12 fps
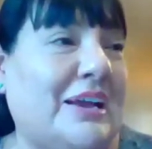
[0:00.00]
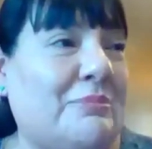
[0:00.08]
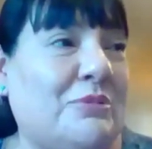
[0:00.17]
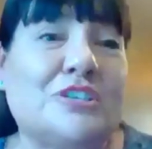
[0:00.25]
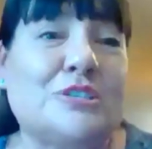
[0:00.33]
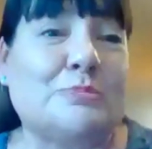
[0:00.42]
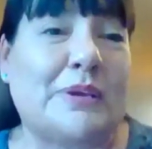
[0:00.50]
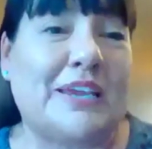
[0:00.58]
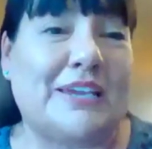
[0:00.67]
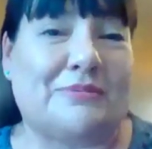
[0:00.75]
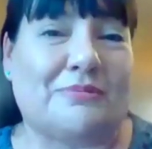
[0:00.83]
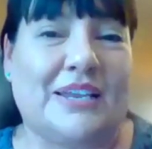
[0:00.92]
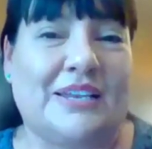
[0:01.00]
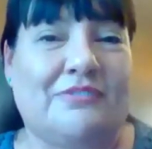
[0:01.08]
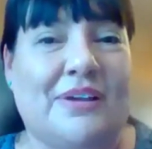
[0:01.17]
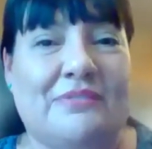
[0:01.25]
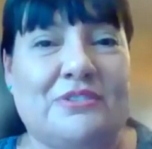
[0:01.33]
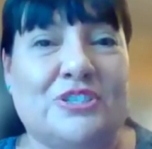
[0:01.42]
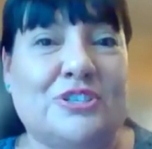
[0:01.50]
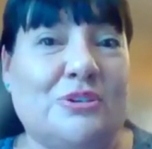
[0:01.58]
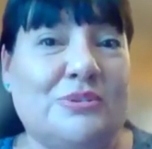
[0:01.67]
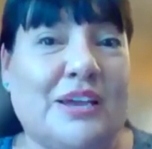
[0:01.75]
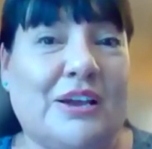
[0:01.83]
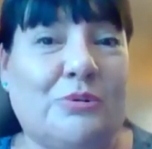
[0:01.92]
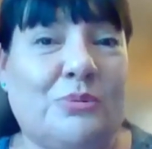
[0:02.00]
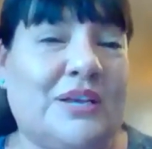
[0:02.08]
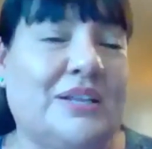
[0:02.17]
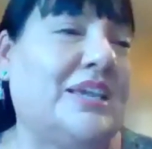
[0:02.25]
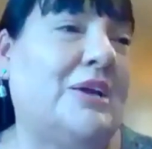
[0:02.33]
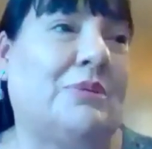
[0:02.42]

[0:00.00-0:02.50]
I'm going to speed, right? If I have to slow down quickly,